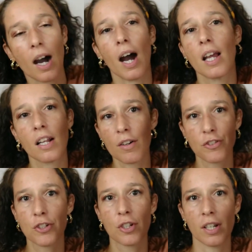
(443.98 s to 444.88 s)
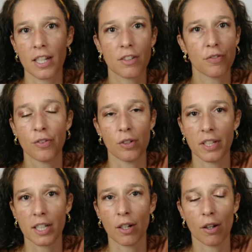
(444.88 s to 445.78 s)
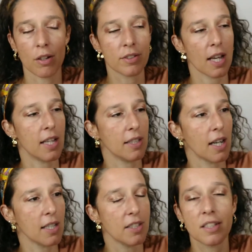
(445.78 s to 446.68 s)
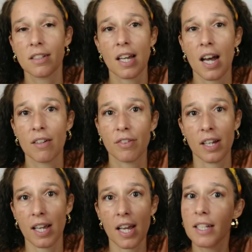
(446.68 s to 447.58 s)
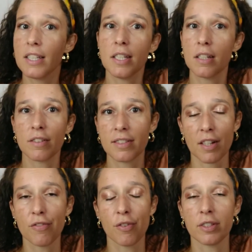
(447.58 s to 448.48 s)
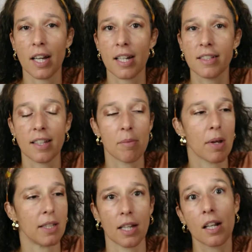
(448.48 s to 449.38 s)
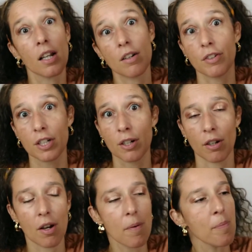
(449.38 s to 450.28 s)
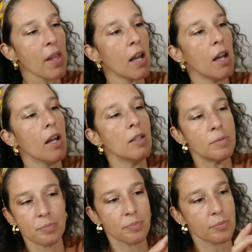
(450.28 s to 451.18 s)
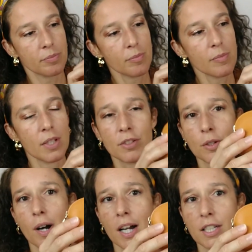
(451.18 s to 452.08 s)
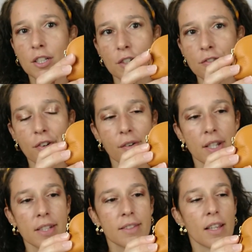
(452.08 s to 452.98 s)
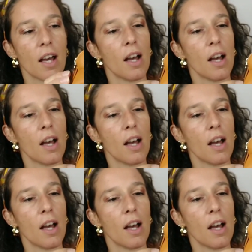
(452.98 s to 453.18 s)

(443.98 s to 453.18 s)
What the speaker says: I love to collect Foulonné colors, and I didn't have any saffron item, and I love the color. So I go for it.